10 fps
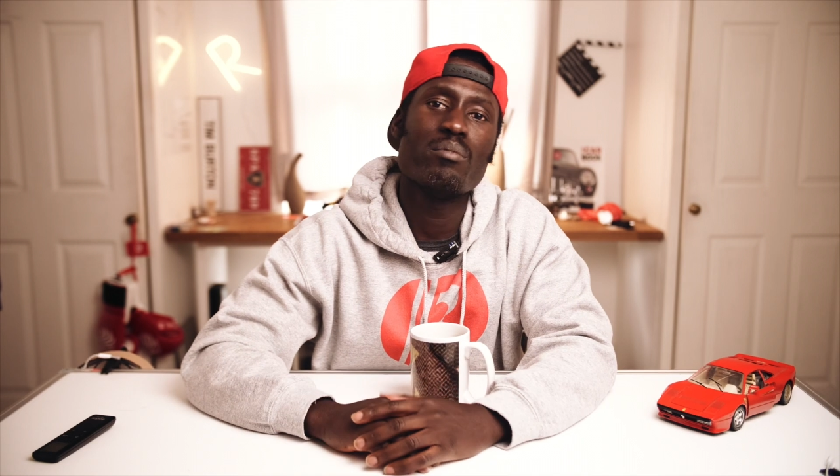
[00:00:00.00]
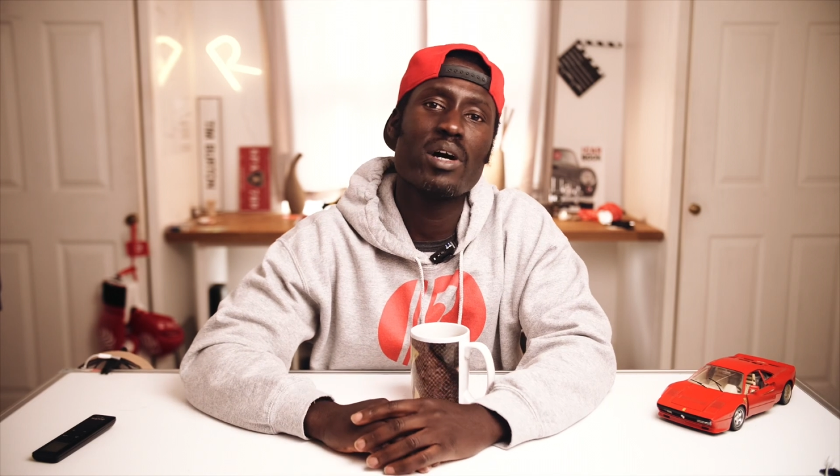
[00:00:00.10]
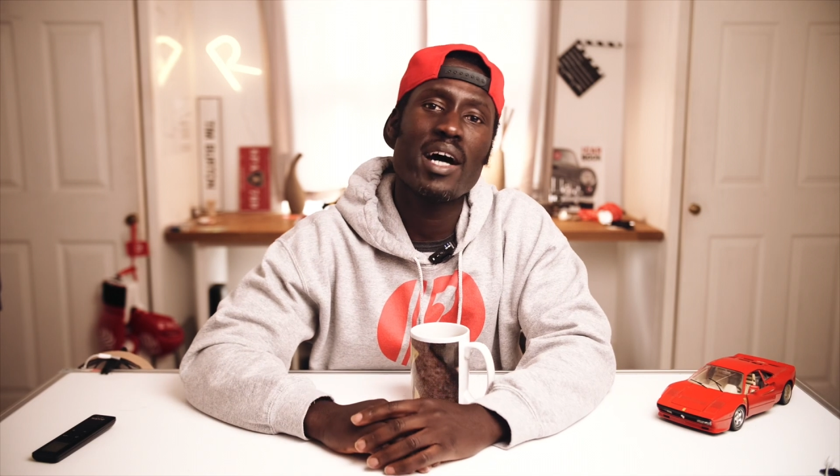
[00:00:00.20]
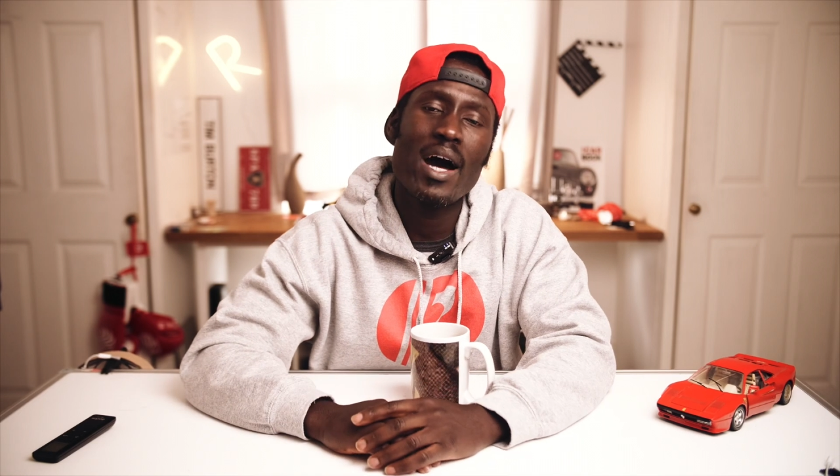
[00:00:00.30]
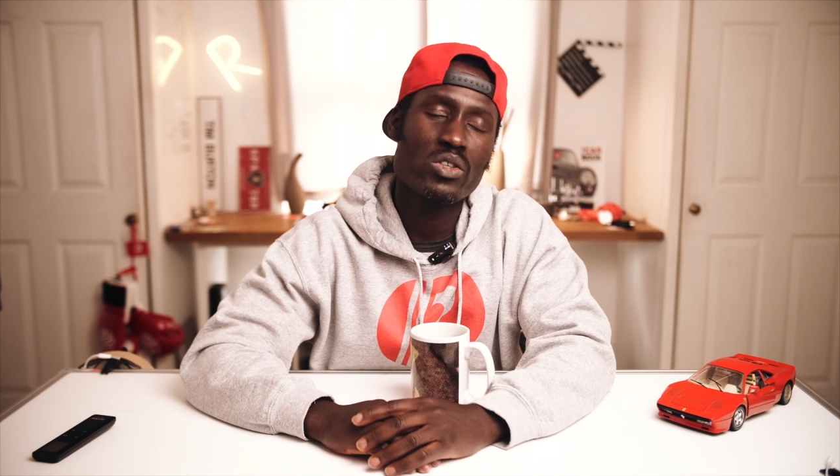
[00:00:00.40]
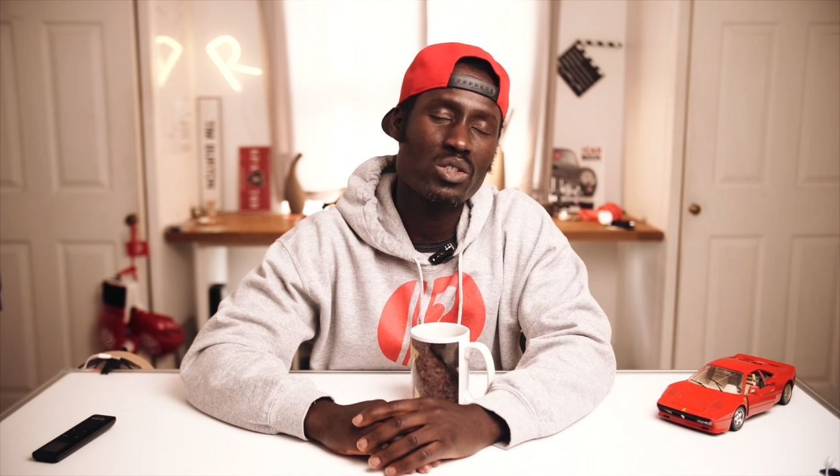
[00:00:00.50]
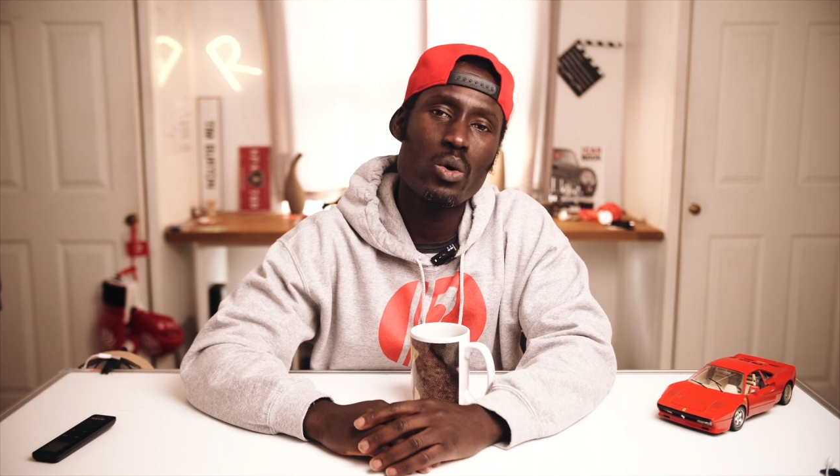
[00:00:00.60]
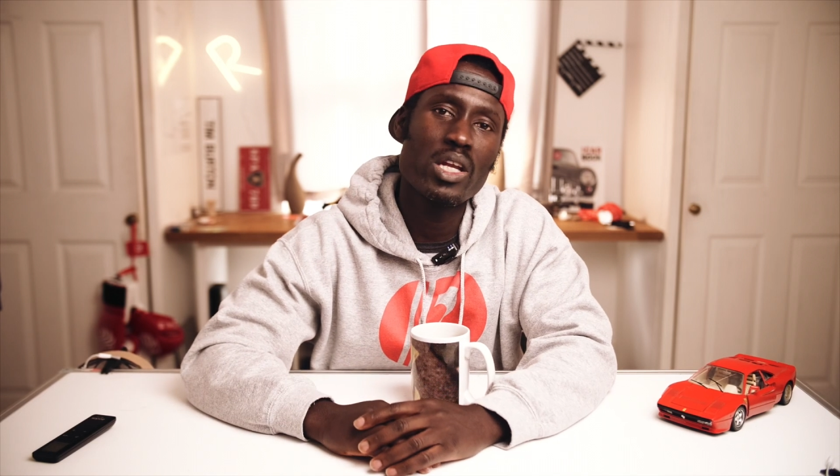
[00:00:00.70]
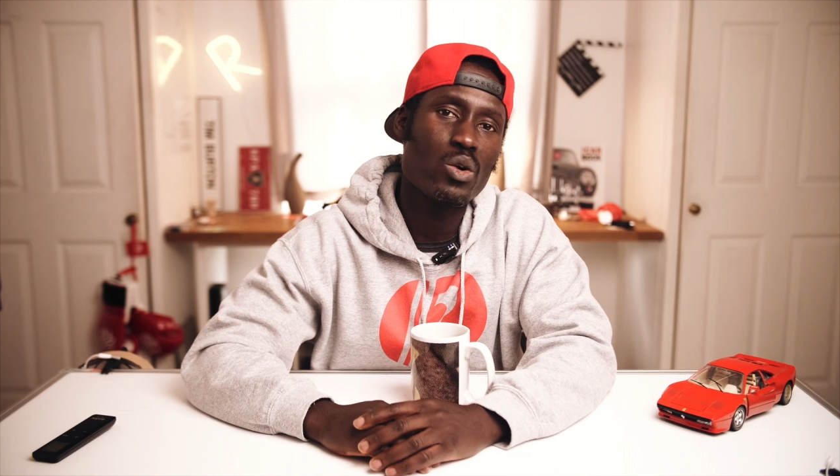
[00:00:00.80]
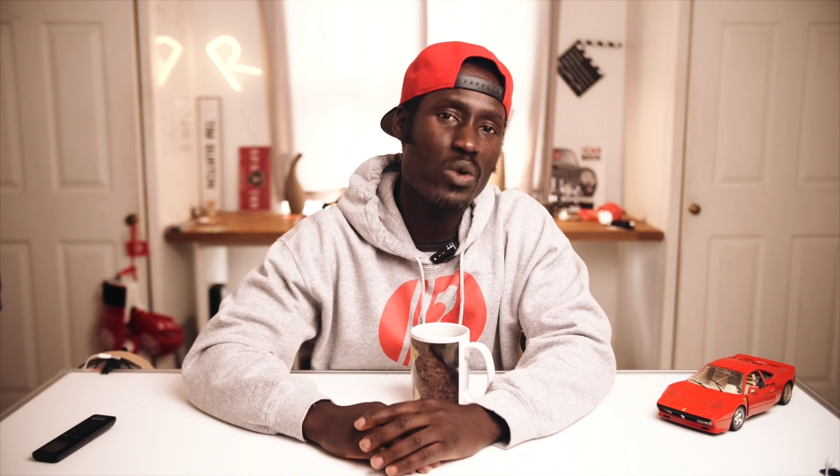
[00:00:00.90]
but I'll just
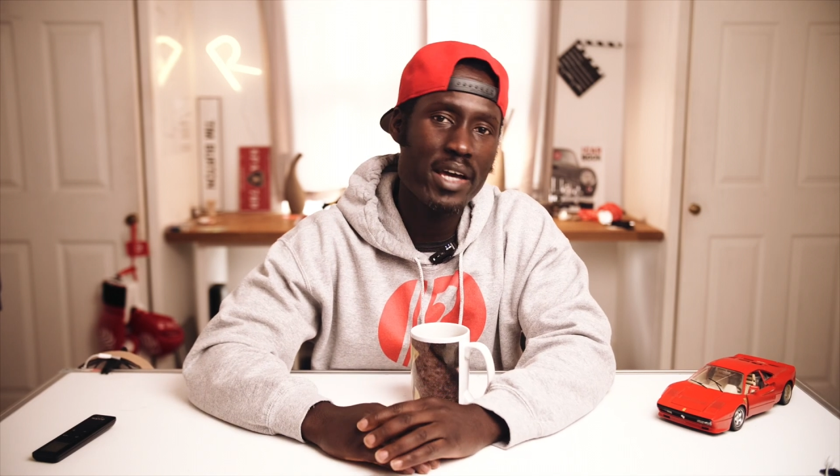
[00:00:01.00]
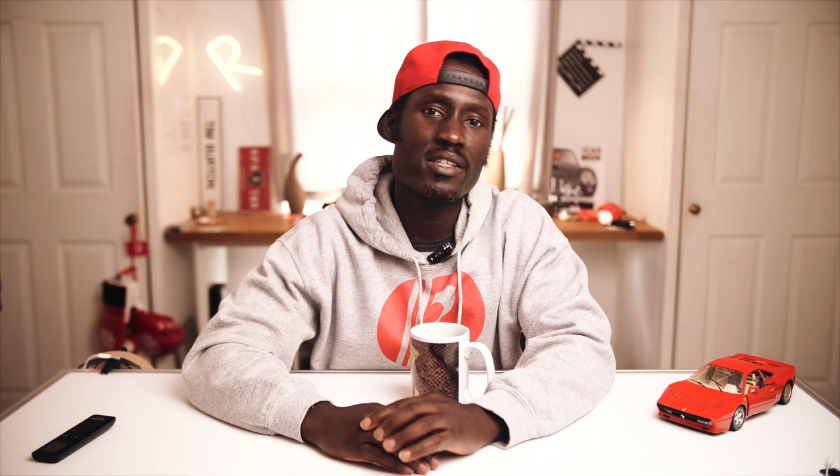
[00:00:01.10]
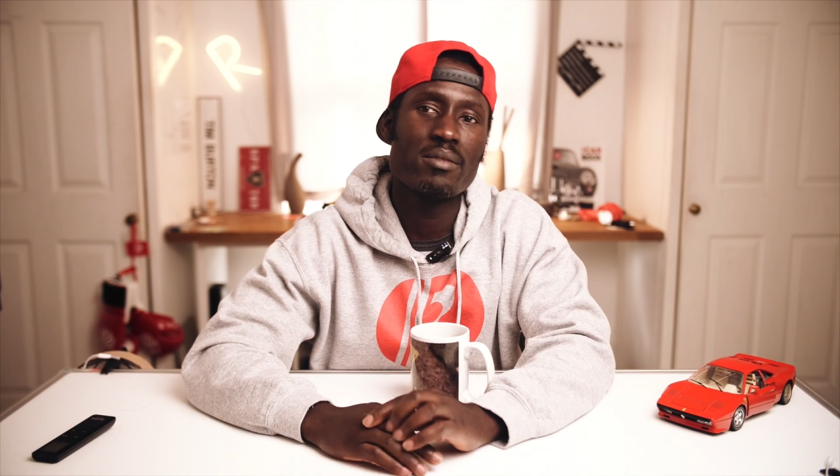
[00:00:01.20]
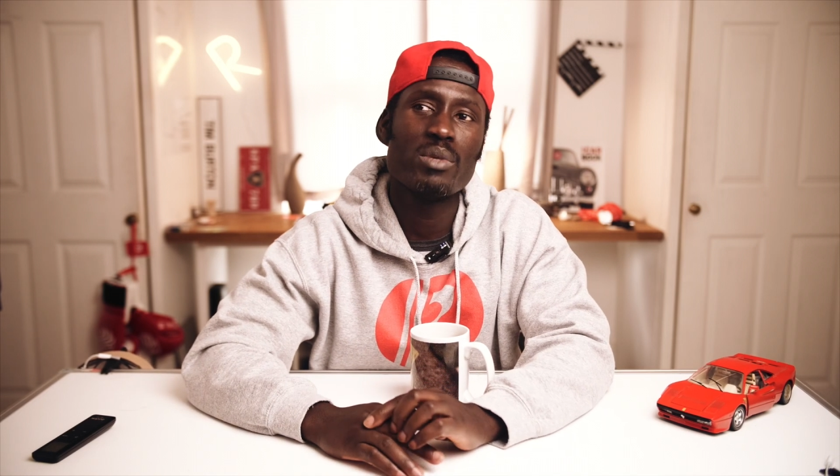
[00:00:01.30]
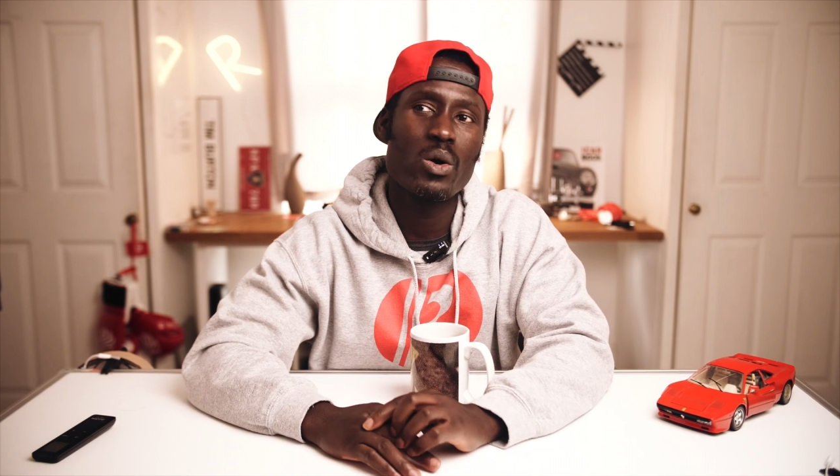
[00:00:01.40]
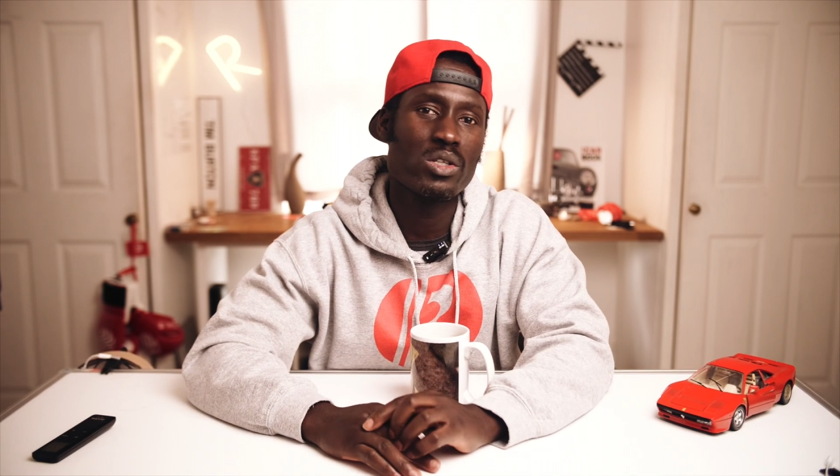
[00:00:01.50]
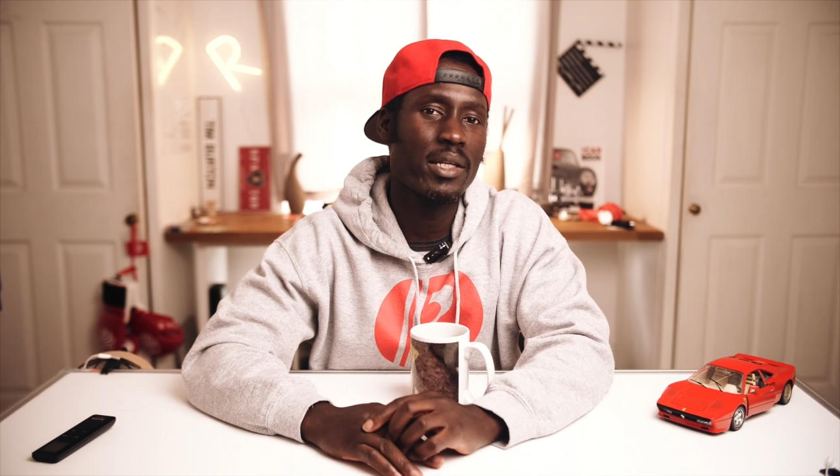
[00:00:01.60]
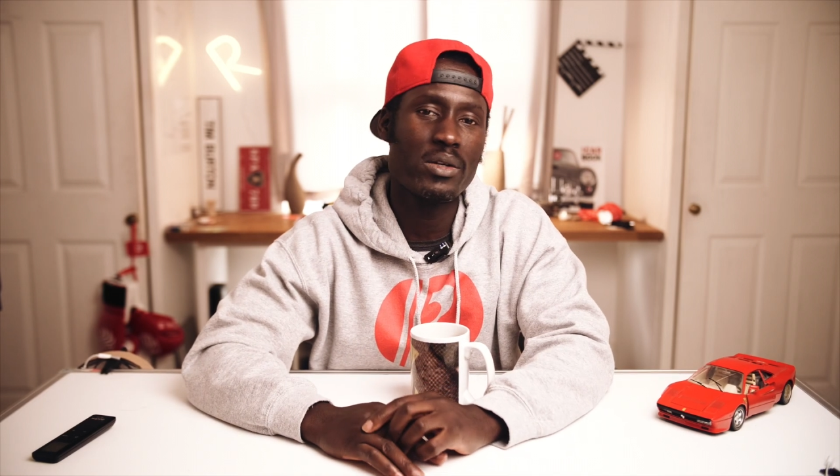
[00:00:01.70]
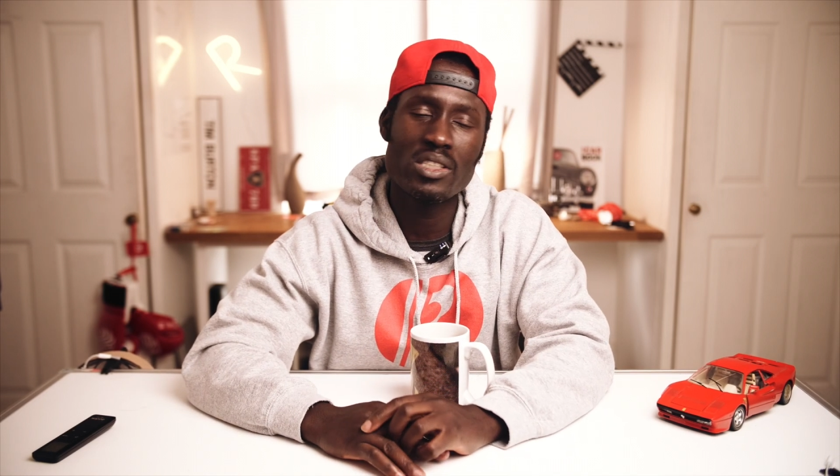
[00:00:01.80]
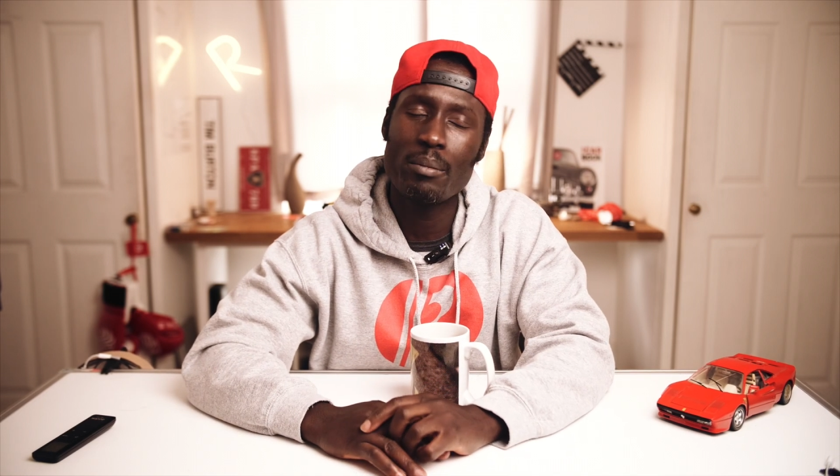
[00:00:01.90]
call it red because it looks